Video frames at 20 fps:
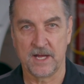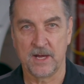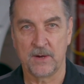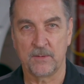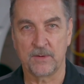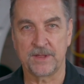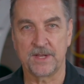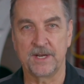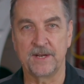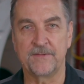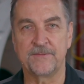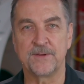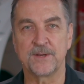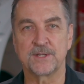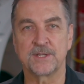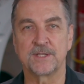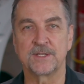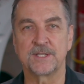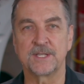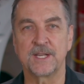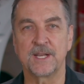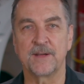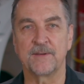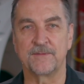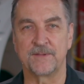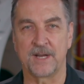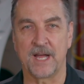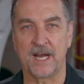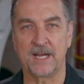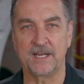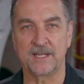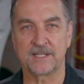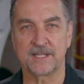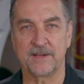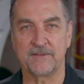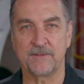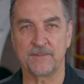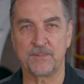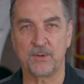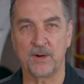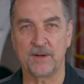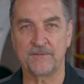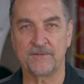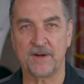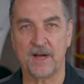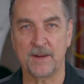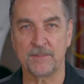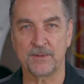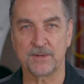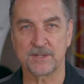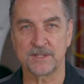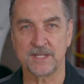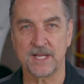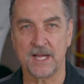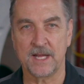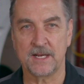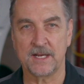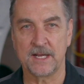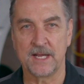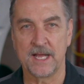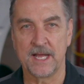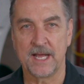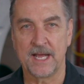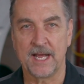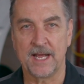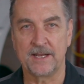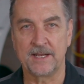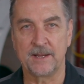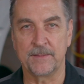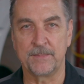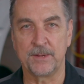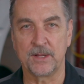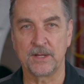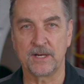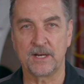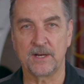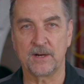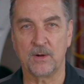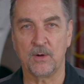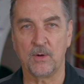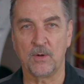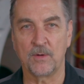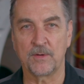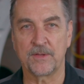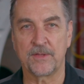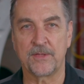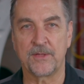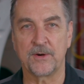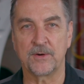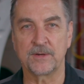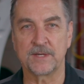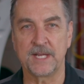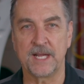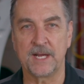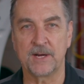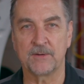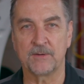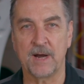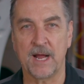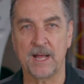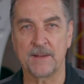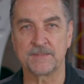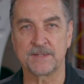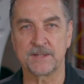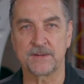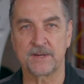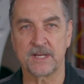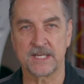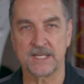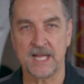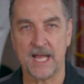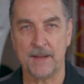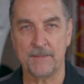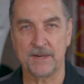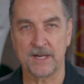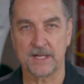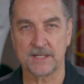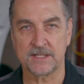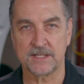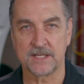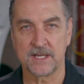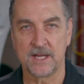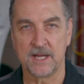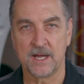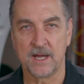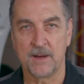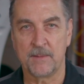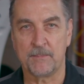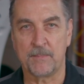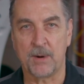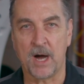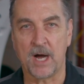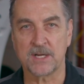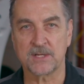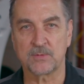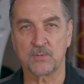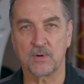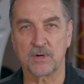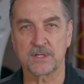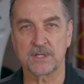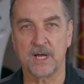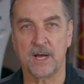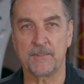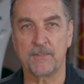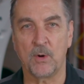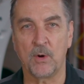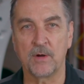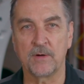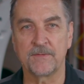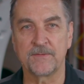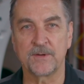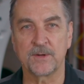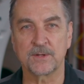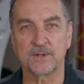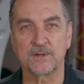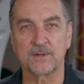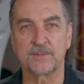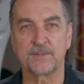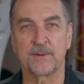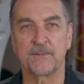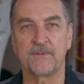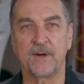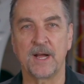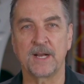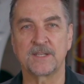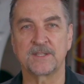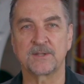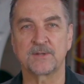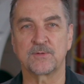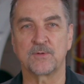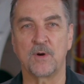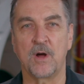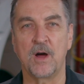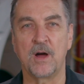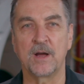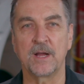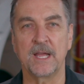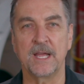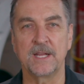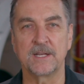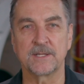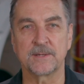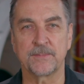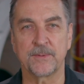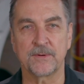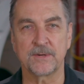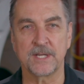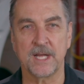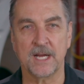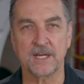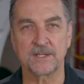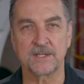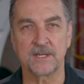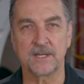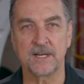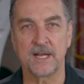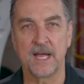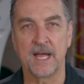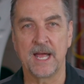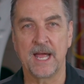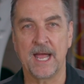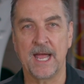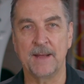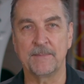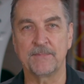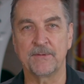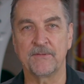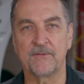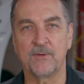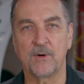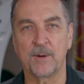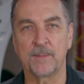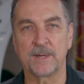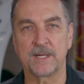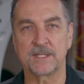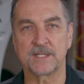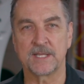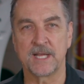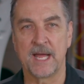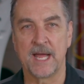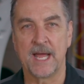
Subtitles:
With an efficiency of 97.5% and the ability to hold 13 grams of contaminants, Bosch Workshop oil filters provide strong engine protection and performance